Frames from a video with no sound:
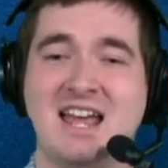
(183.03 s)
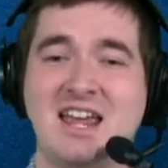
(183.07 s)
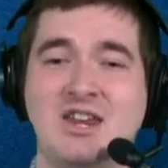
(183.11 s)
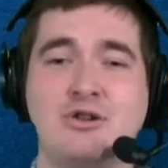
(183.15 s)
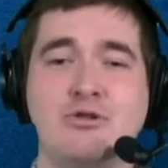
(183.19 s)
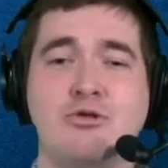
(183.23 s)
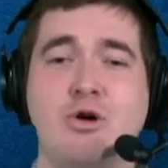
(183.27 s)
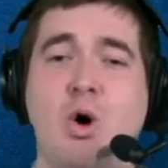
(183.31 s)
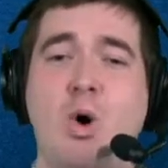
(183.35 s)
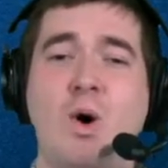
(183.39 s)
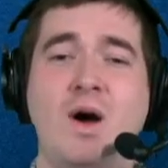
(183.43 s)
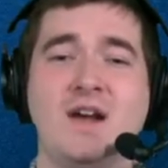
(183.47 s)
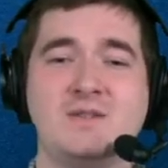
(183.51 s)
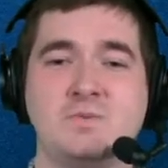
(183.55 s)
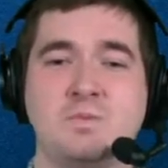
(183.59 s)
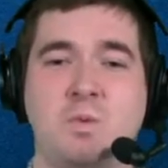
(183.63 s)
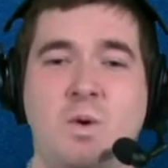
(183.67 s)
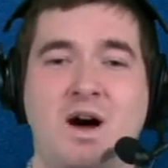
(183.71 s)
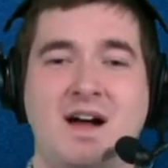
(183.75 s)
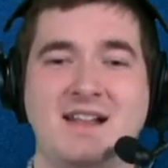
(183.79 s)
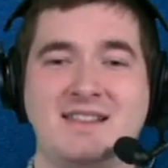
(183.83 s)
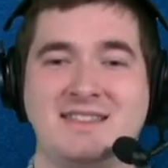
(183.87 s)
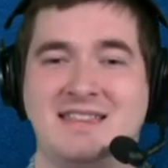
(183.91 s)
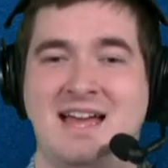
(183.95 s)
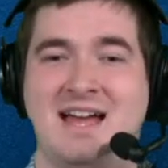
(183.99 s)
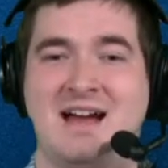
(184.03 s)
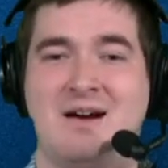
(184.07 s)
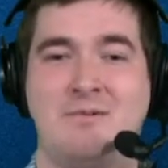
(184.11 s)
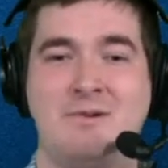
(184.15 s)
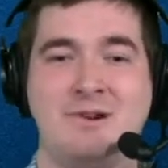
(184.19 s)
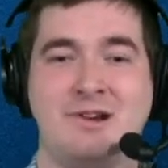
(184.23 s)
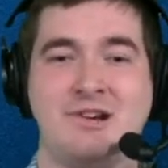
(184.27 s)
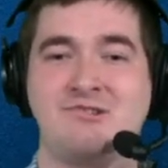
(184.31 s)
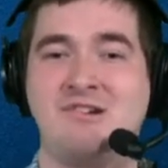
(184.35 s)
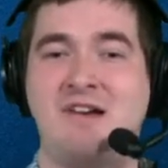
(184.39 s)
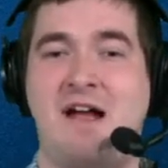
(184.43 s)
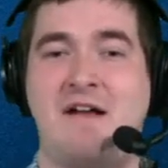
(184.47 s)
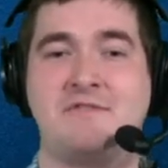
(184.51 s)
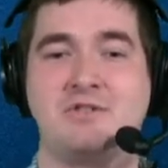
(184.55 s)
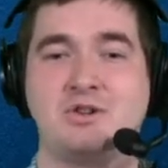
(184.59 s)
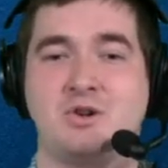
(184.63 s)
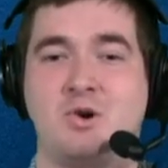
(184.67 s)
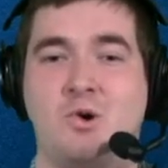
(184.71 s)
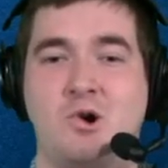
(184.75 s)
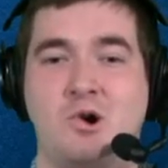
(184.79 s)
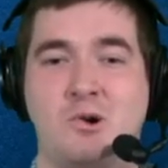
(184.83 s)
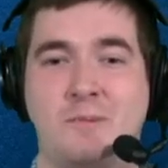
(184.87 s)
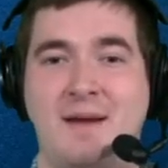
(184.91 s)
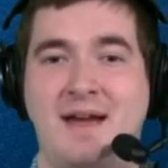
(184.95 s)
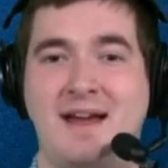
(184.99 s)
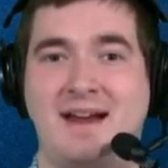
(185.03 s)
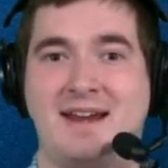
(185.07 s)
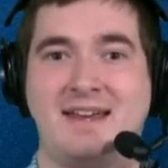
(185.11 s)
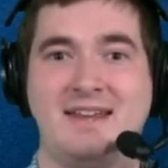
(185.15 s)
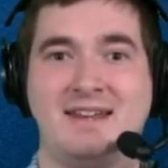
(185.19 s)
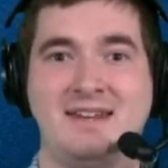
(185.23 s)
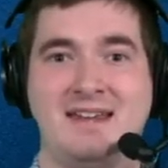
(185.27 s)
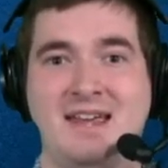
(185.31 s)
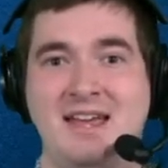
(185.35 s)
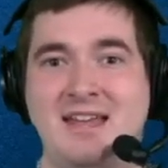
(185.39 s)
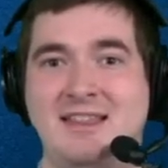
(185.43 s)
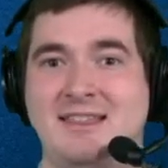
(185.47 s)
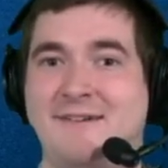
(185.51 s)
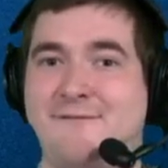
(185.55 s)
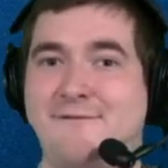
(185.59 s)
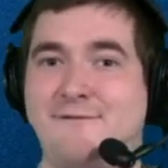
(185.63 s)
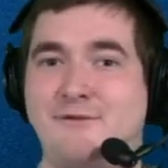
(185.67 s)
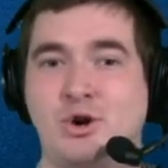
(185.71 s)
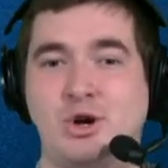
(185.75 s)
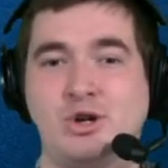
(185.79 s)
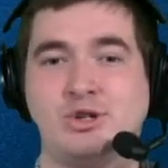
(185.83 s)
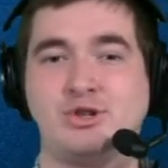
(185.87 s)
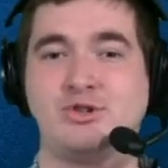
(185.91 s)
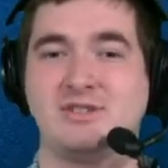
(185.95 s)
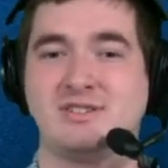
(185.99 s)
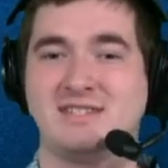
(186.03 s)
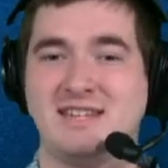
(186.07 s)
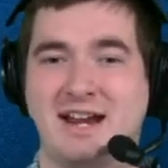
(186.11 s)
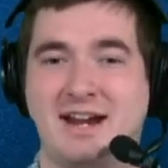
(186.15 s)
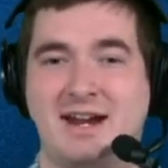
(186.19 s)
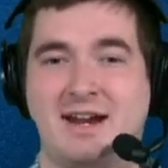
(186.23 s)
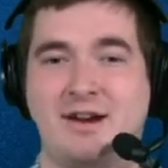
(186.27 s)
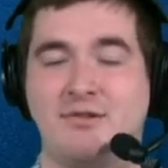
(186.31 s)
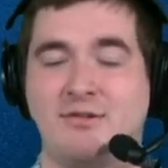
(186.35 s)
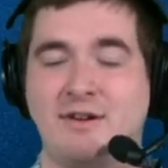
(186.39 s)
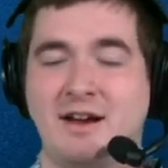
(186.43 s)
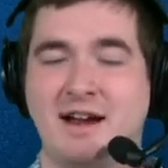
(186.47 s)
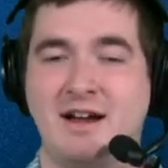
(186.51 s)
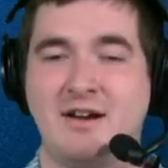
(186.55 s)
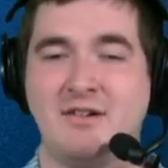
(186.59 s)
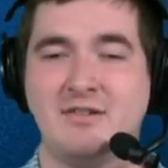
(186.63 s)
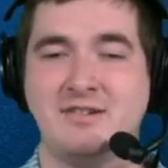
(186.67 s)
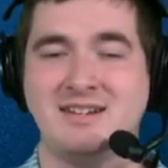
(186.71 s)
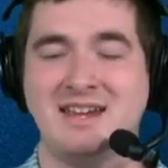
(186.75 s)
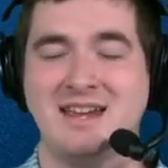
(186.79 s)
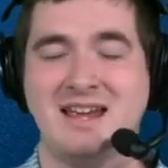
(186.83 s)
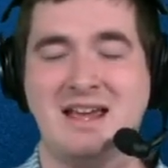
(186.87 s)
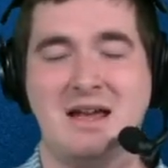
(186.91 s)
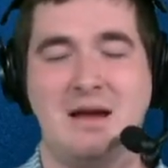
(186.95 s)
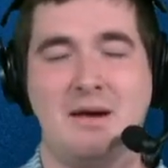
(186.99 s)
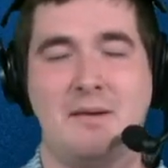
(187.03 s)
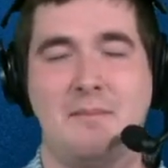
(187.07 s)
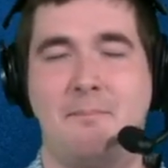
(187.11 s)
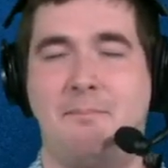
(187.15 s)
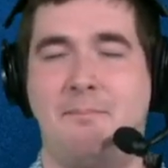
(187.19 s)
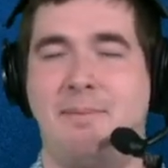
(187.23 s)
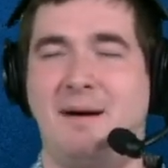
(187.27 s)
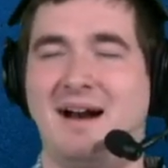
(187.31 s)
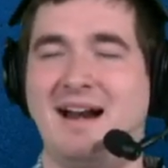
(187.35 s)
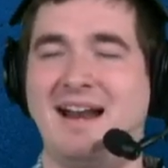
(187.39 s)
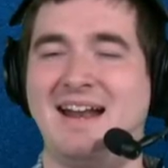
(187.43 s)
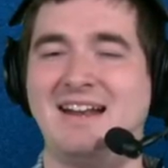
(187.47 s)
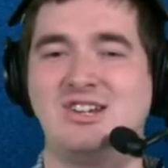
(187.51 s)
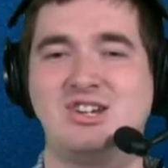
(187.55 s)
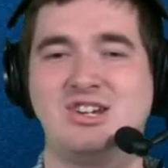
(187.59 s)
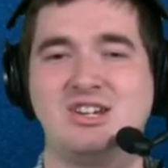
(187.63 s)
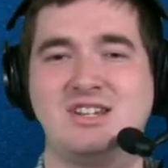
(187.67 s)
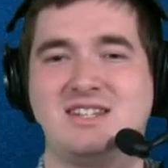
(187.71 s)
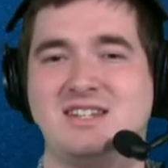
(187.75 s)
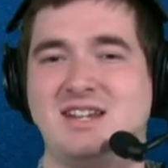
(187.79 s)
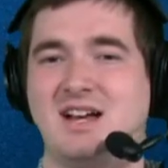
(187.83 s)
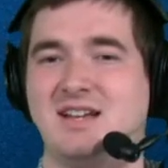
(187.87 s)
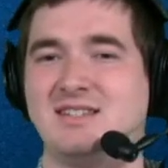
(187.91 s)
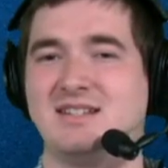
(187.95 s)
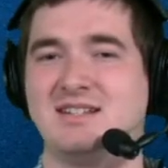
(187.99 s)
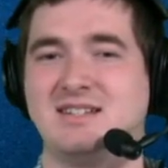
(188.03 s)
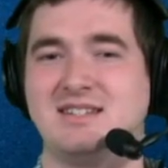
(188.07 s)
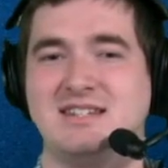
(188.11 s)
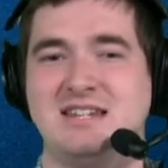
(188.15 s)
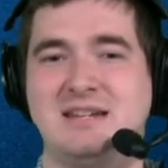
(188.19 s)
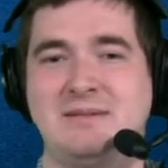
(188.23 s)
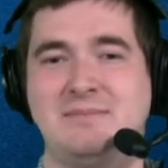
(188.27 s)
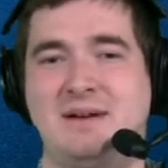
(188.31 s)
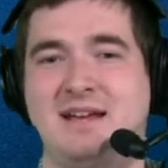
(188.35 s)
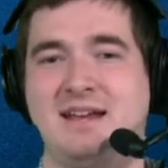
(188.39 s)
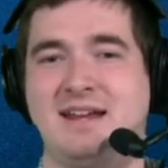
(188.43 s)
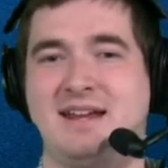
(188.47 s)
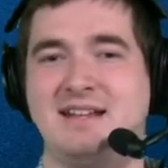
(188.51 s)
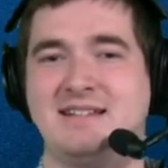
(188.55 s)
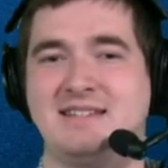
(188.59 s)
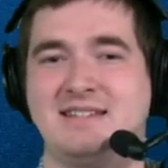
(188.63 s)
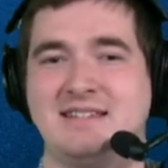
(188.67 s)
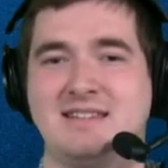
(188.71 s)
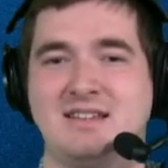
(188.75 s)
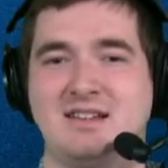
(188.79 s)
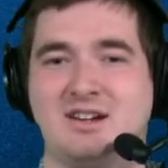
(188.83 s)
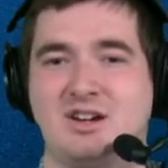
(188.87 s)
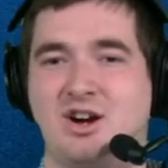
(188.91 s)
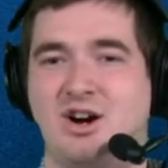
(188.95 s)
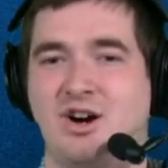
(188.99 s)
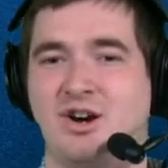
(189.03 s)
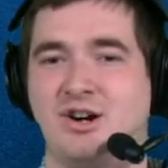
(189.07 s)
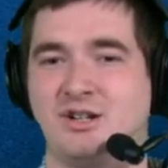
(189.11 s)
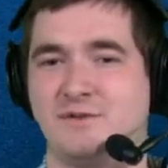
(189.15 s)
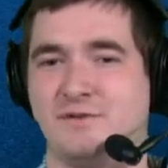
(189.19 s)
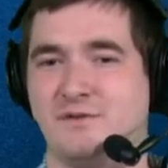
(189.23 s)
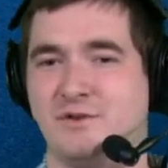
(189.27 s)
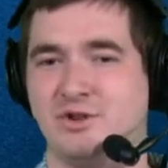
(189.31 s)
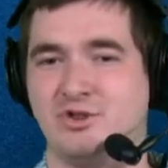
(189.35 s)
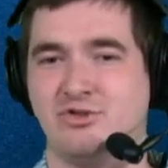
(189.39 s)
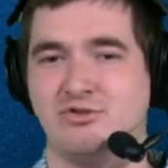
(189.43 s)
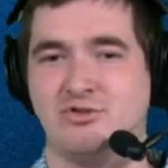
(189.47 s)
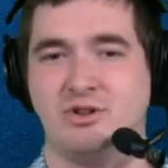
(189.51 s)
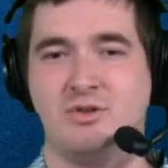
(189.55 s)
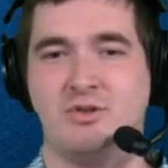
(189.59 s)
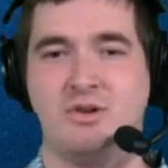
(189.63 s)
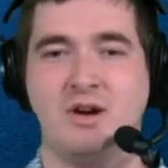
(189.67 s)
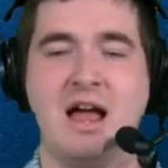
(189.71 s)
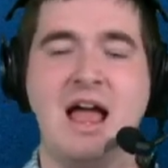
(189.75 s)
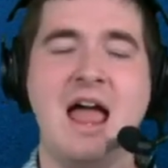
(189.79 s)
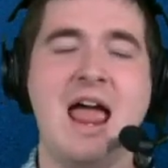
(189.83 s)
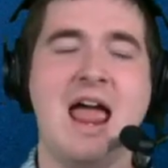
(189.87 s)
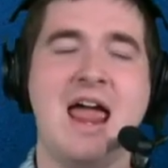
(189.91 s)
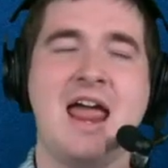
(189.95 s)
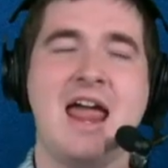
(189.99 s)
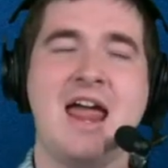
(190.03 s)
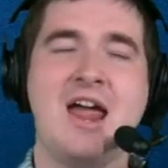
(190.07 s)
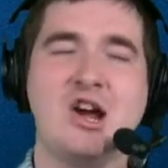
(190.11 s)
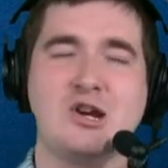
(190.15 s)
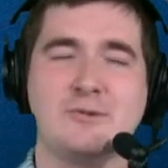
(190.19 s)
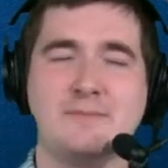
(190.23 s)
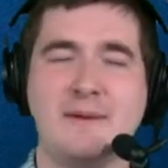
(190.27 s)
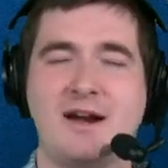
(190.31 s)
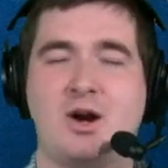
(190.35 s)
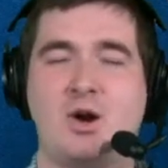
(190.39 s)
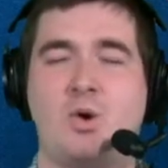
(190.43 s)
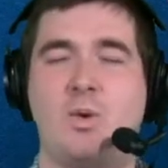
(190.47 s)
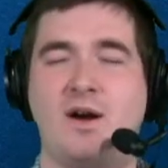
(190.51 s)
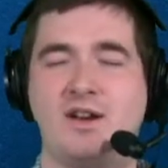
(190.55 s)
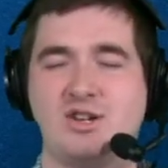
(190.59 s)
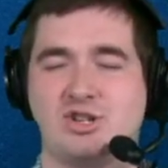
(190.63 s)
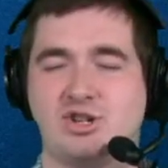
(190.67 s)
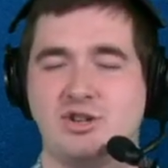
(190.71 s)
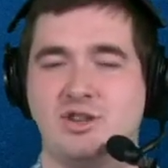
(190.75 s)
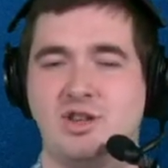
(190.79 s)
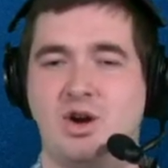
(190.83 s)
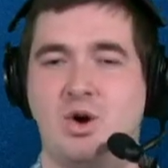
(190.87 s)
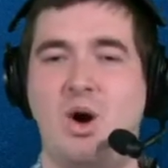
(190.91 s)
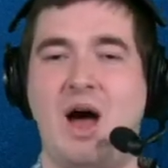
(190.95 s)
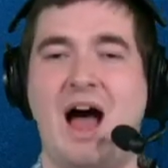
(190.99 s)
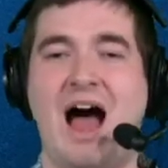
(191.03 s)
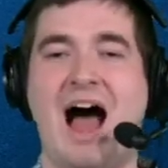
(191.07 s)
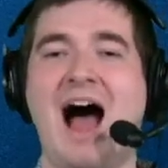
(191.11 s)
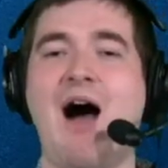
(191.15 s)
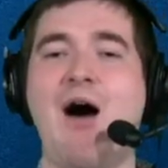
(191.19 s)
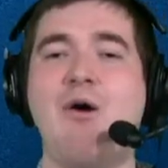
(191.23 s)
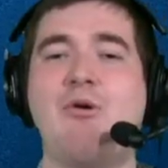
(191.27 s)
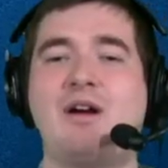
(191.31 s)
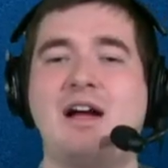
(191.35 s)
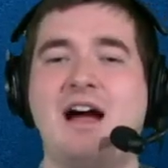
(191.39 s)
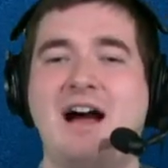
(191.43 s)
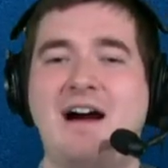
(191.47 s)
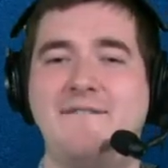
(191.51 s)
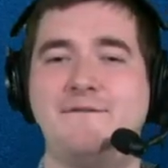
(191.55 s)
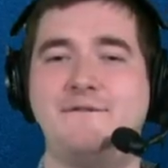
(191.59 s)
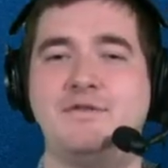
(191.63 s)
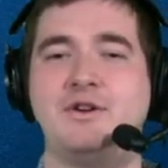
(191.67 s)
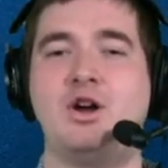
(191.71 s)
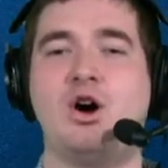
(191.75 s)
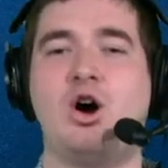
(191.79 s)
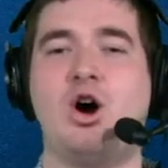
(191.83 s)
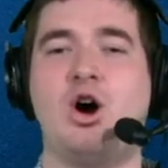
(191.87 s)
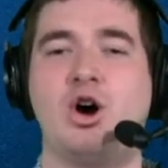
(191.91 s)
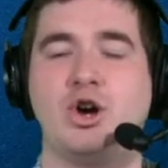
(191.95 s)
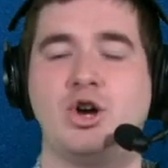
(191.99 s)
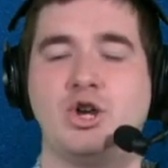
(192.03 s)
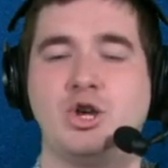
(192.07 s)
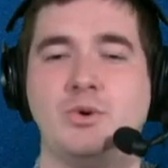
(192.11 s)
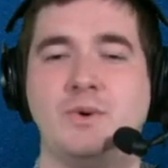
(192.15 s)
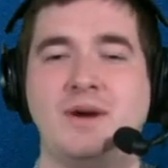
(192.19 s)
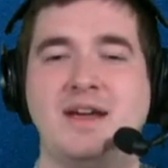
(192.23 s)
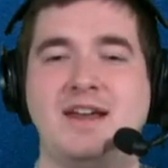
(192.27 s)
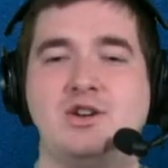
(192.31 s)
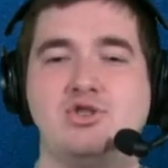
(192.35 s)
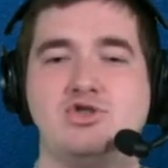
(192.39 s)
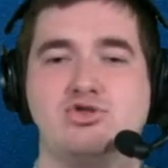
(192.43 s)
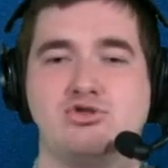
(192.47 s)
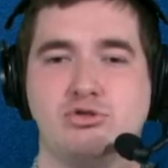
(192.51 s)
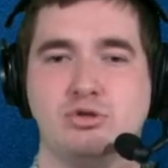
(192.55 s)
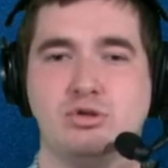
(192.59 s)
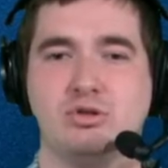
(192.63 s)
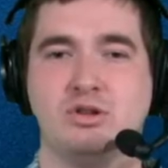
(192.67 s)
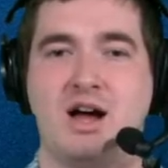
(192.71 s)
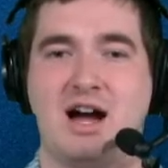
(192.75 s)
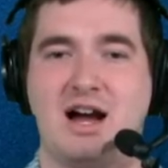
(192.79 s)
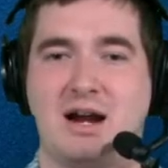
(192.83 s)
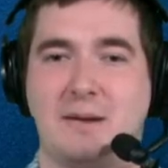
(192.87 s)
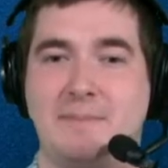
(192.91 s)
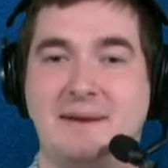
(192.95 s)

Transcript: You always want that when you draft a quarterback in the first or second round, but it just doesn't seem like it's in the cards for Drew. Here's my question though: How confident are you in Drew Lock?